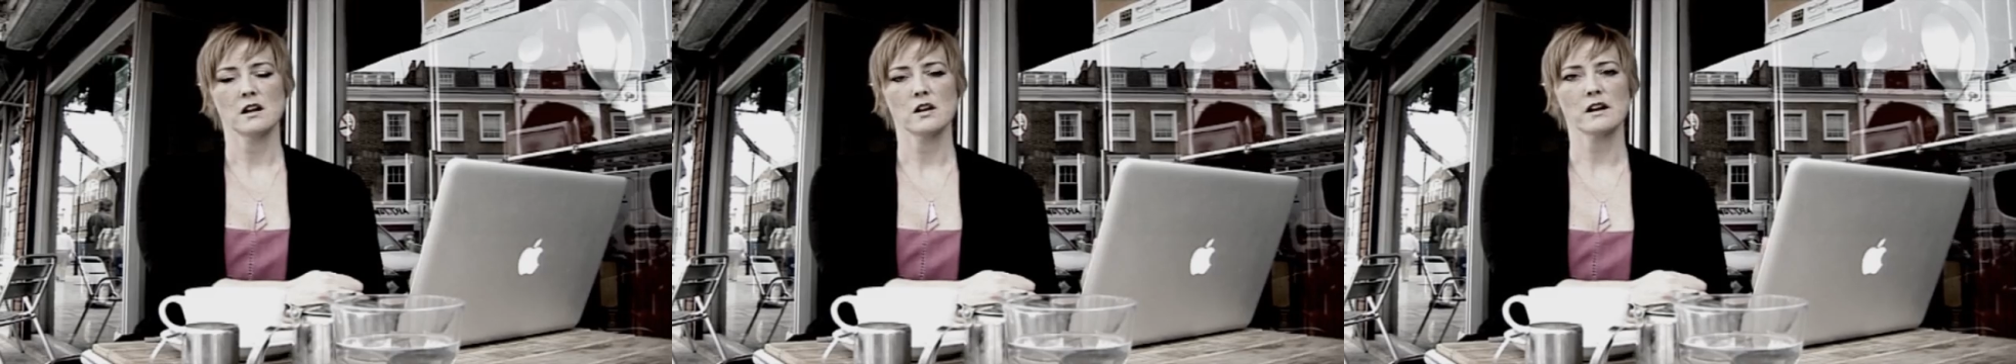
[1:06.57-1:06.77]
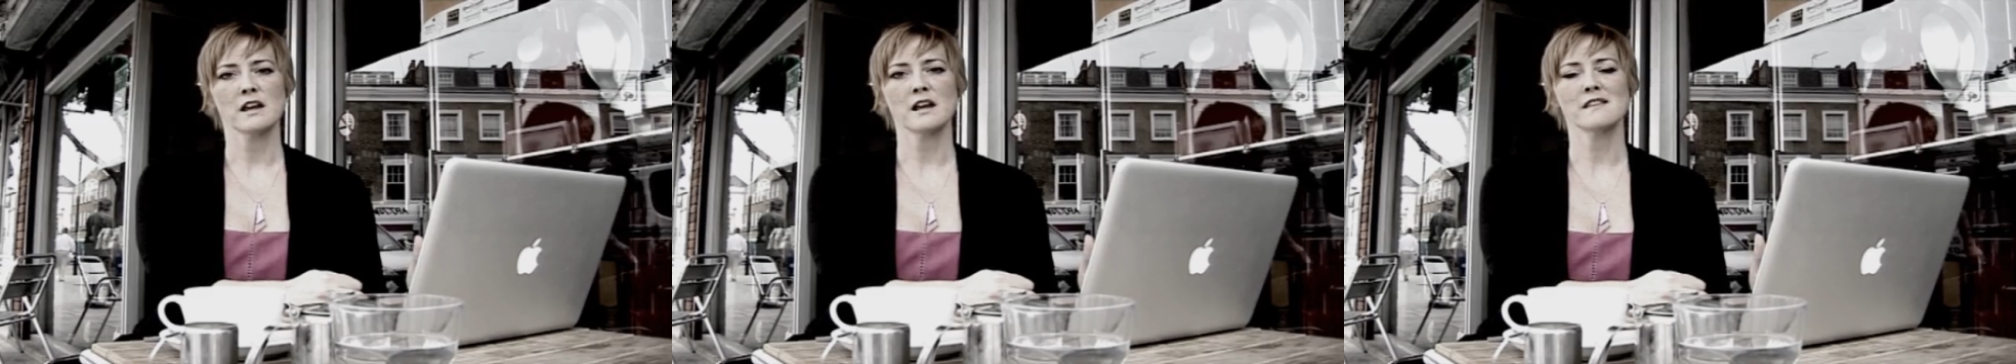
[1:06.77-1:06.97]

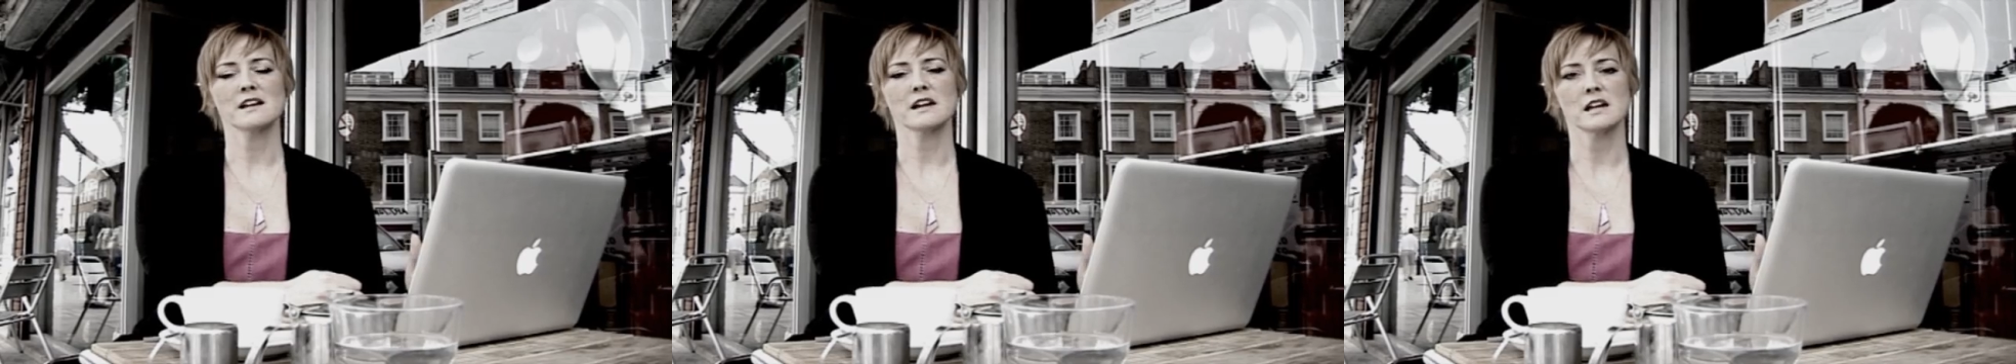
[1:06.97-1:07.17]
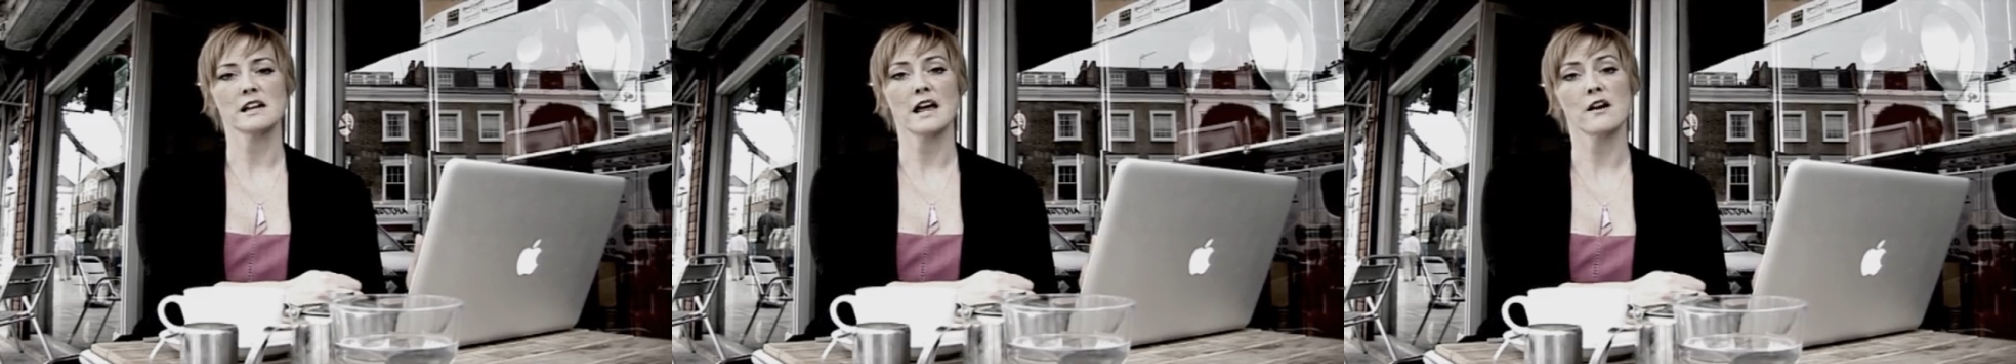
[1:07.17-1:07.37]
looking at
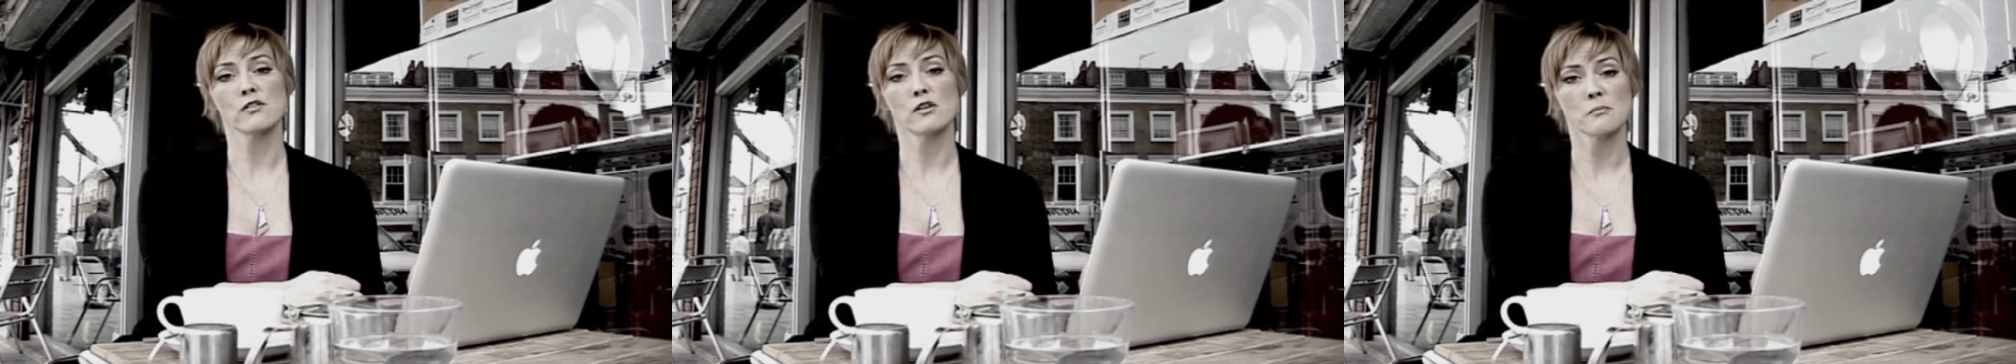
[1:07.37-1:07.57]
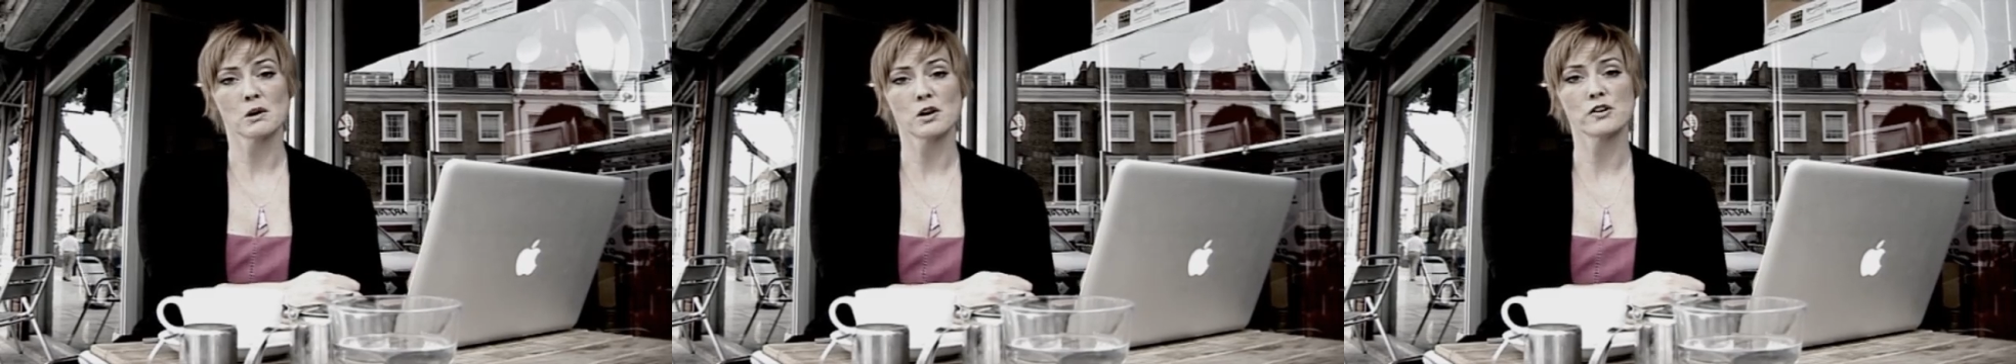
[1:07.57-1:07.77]
the
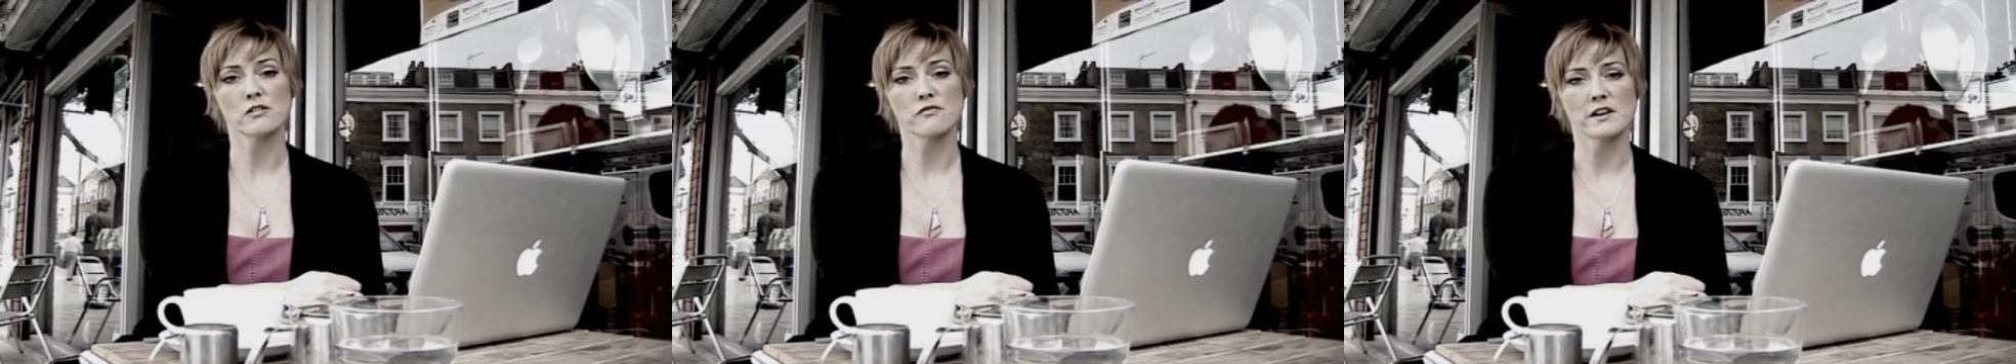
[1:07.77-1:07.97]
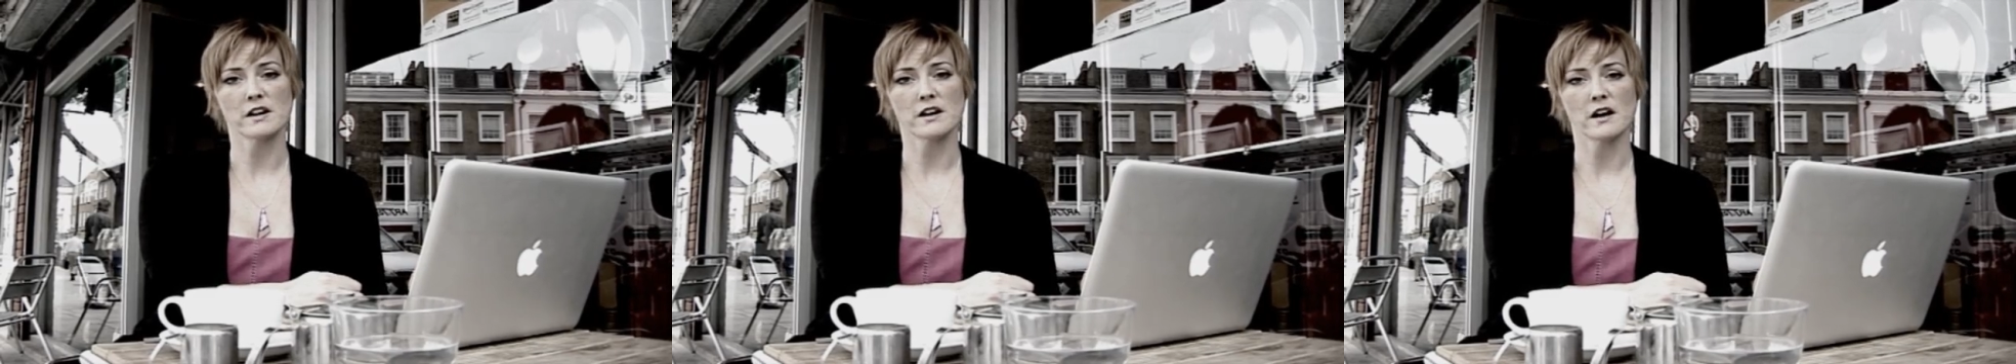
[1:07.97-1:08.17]
collateral
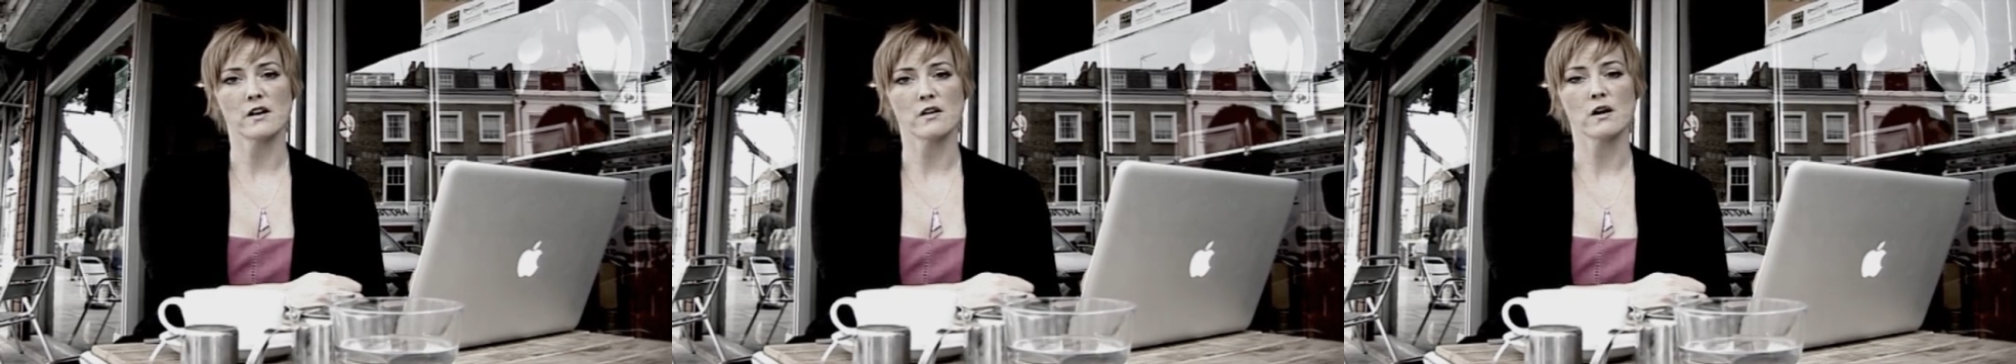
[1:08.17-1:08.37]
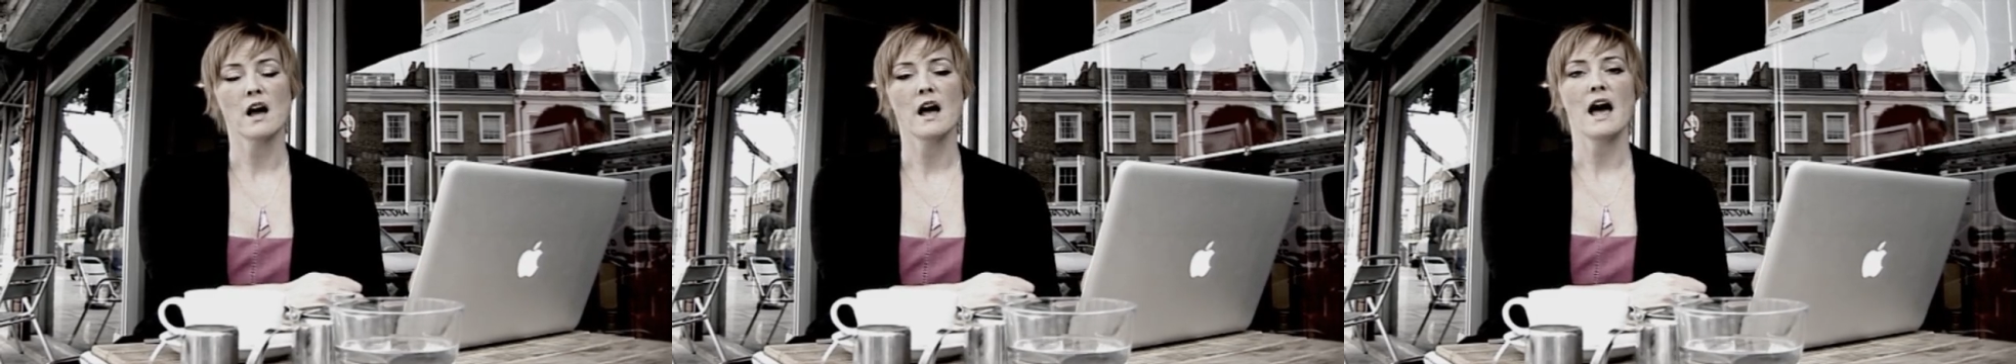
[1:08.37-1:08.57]
murder
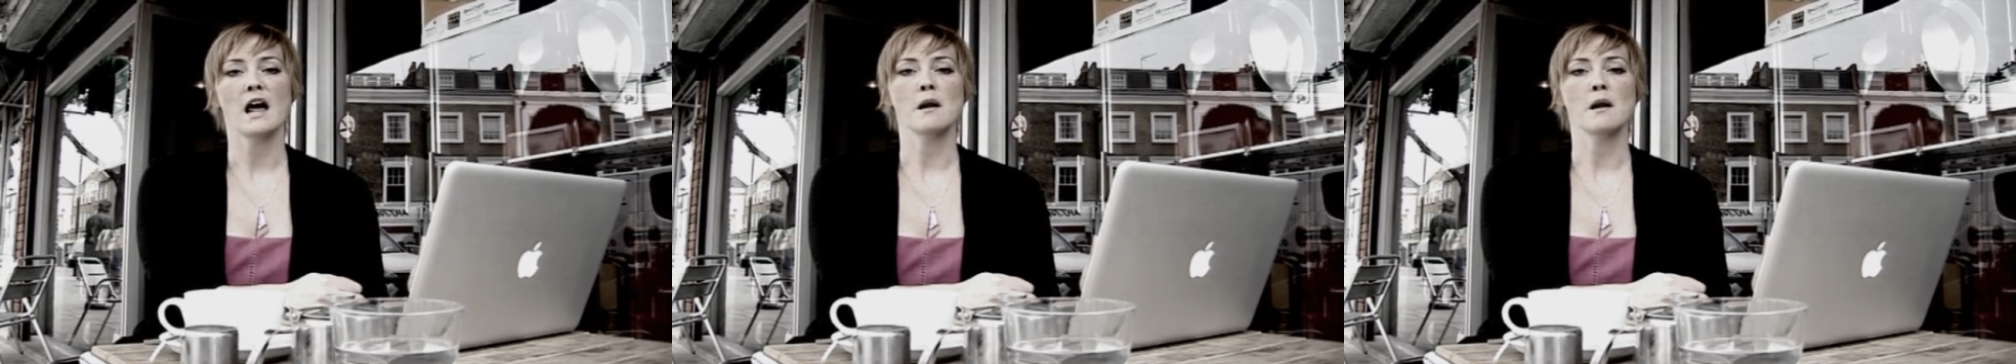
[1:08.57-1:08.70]
video